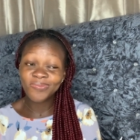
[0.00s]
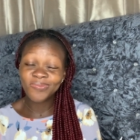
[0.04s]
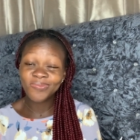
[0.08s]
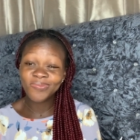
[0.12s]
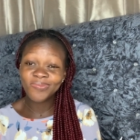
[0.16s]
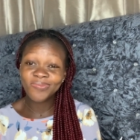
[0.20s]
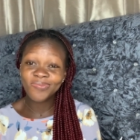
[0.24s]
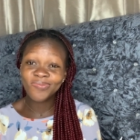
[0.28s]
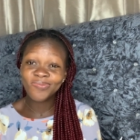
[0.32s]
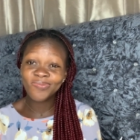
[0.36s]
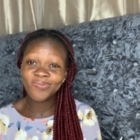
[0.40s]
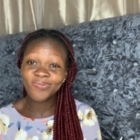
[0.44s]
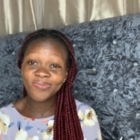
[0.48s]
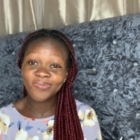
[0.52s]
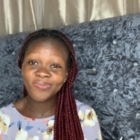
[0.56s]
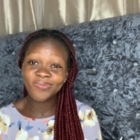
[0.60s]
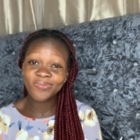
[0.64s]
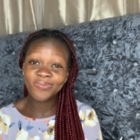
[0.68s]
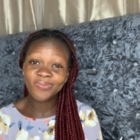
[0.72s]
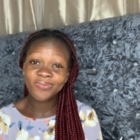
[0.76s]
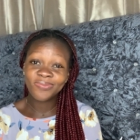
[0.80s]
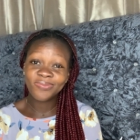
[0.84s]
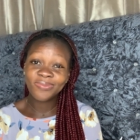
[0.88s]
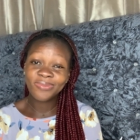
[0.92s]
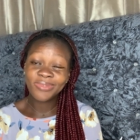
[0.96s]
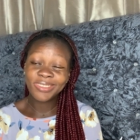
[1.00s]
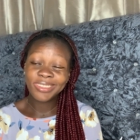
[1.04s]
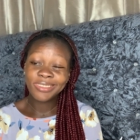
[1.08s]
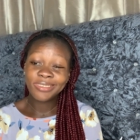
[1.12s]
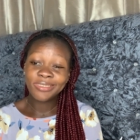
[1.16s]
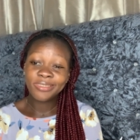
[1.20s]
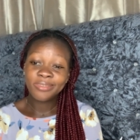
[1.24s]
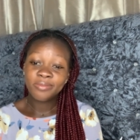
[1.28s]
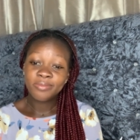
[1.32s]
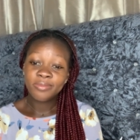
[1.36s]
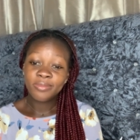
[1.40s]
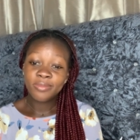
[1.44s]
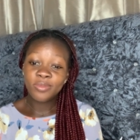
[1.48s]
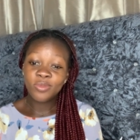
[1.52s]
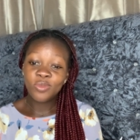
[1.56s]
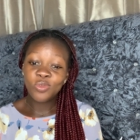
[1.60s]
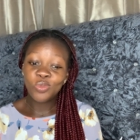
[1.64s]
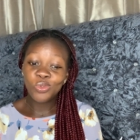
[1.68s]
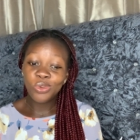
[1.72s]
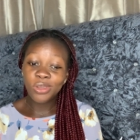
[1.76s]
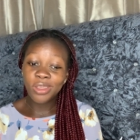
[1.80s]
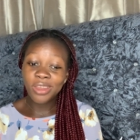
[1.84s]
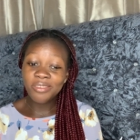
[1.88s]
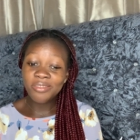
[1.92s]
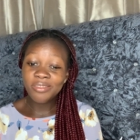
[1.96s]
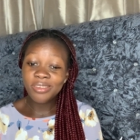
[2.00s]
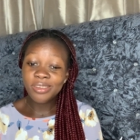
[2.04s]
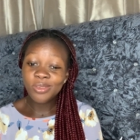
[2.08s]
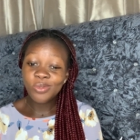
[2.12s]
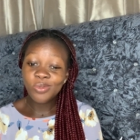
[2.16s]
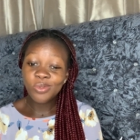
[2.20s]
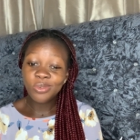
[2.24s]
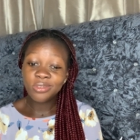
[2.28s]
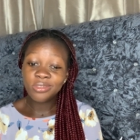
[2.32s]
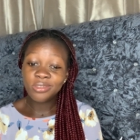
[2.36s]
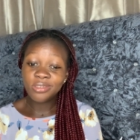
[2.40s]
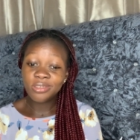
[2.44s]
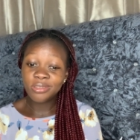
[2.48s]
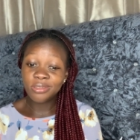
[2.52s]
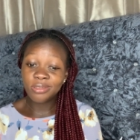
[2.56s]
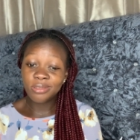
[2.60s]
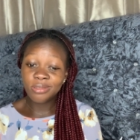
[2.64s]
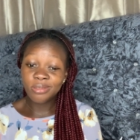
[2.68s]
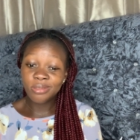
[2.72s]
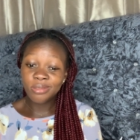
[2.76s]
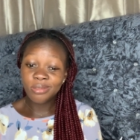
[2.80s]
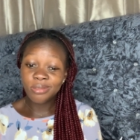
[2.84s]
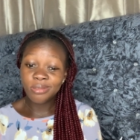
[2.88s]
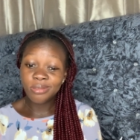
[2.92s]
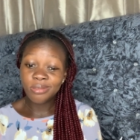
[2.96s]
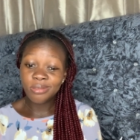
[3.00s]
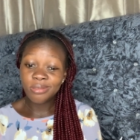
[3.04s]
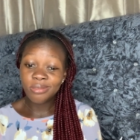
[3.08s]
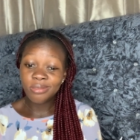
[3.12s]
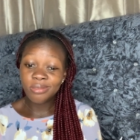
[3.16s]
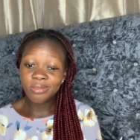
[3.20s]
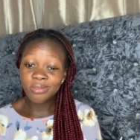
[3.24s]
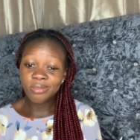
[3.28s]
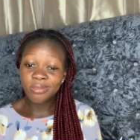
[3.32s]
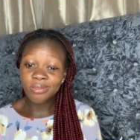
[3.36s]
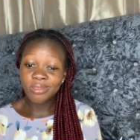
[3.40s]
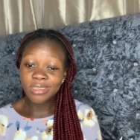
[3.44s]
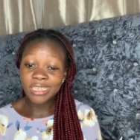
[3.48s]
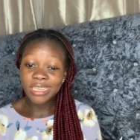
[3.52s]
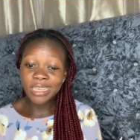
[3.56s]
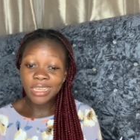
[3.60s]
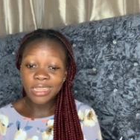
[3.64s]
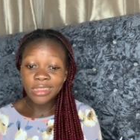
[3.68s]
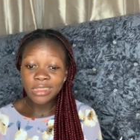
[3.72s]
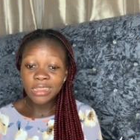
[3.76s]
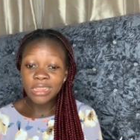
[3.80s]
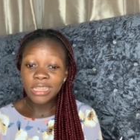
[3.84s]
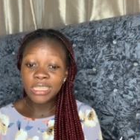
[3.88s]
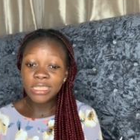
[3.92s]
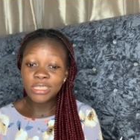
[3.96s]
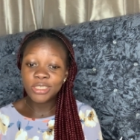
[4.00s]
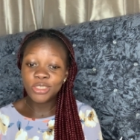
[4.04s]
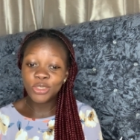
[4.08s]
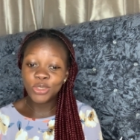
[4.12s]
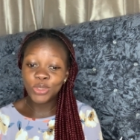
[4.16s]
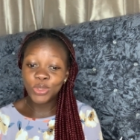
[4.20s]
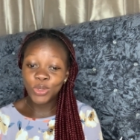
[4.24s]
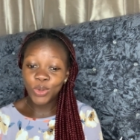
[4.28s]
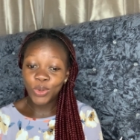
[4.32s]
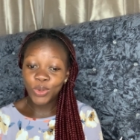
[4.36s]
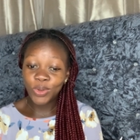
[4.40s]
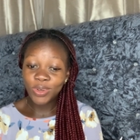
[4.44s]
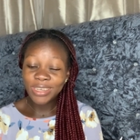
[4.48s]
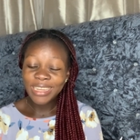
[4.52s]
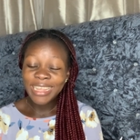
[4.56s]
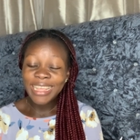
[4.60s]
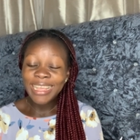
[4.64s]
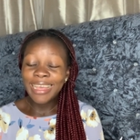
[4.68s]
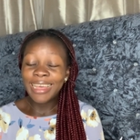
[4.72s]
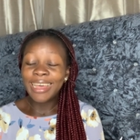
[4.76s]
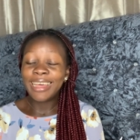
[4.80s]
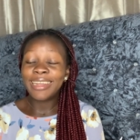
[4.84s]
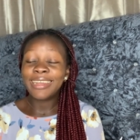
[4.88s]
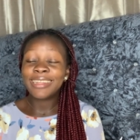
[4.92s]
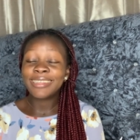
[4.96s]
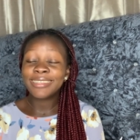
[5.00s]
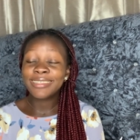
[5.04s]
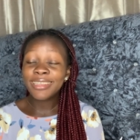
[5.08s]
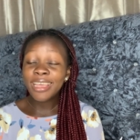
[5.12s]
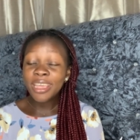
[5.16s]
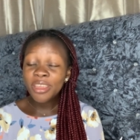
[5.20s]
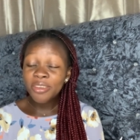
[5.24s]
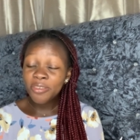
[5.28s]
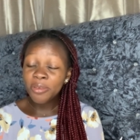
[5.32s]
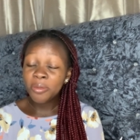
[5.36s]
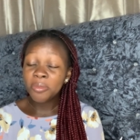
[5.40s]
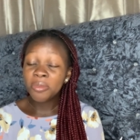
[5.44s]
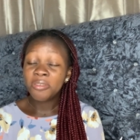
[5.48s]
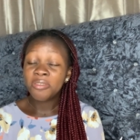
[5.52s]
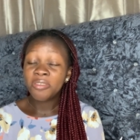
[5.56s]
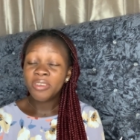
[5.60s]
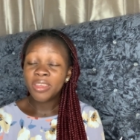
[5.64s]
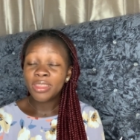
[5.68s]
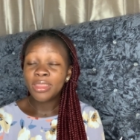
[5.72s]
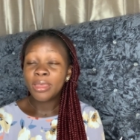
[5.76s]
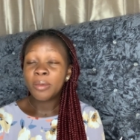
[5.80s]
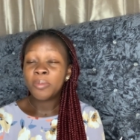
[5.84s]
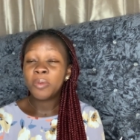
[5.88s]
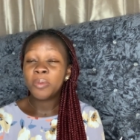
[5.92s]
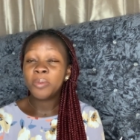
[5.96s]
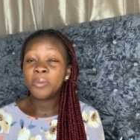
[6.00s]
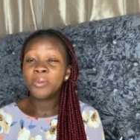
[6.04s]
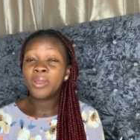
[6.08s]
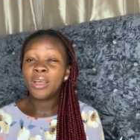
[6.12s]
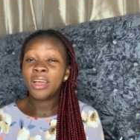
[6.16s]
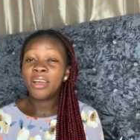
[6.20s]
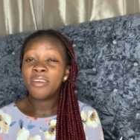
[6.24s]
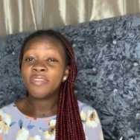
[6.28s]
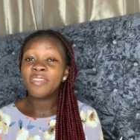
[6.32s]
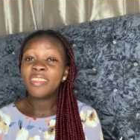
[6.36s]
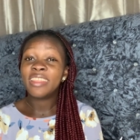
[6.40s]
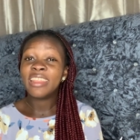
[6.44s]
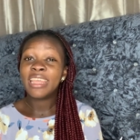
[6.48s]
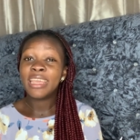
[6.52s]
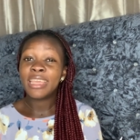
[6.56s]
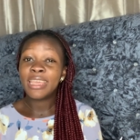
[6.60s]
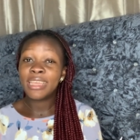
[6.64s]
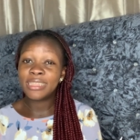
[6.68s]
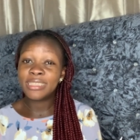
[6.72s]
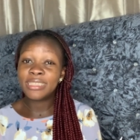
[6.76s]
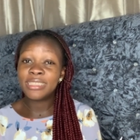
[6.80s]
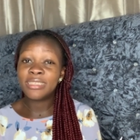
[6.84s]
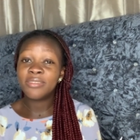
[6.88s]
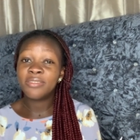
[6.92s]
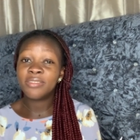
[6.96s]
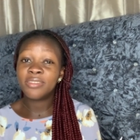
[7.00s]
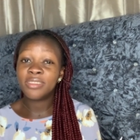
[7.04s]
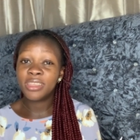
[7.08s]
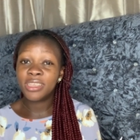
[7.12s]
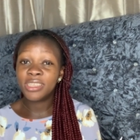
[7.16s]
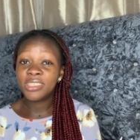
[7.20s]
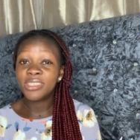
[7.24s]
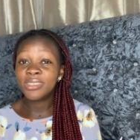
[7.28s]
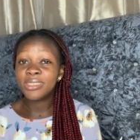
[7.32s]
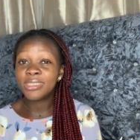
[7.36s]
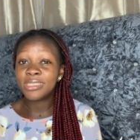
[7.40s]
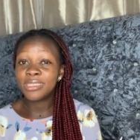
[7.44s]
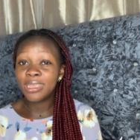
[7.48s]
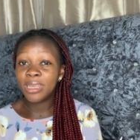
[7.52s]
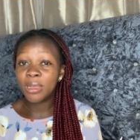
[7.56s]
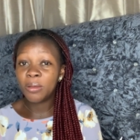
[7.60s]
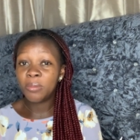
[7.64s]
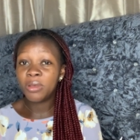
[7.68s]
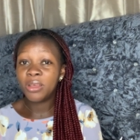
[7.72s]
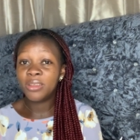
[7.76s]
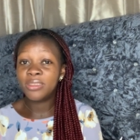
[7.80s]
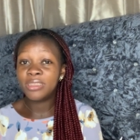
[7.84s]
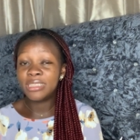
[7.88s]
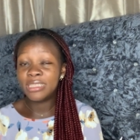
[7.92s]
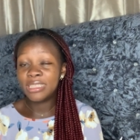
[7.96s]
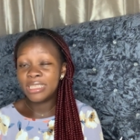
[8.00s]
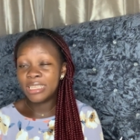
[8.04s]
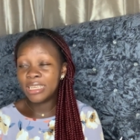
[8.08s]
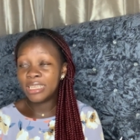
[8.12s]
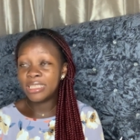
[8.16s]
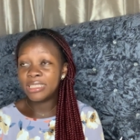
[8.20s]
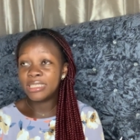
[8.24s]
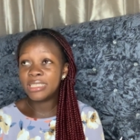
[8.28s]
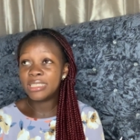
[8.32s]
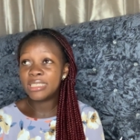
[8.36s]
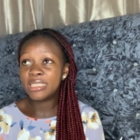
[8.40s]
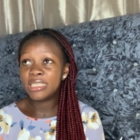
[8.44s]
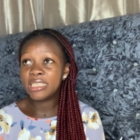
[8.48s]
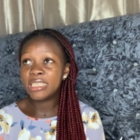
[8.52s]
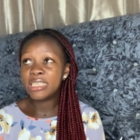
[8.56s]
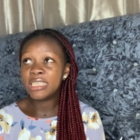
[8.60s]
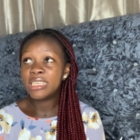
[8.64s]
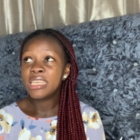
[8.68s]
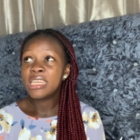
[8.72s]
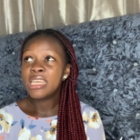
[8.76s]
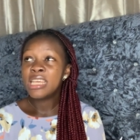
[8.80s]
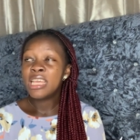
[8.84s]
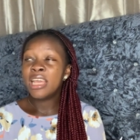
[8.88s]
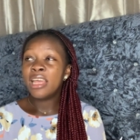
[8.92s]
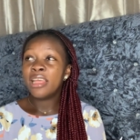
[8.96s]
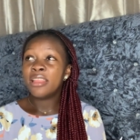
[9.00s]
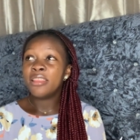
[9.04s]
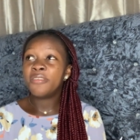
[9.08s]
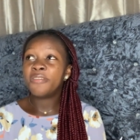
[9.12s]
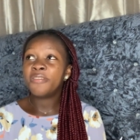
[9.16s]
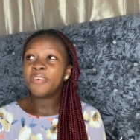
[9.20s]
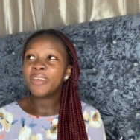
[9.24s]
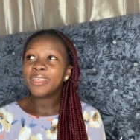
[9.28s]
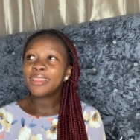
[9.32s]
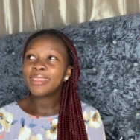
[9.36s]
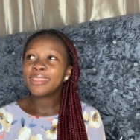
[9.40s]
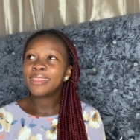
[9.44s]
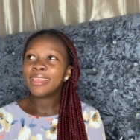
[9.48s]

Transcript: mm, do i really want to go get this done and aside from the fact that people have negative things to say about the dnc the fact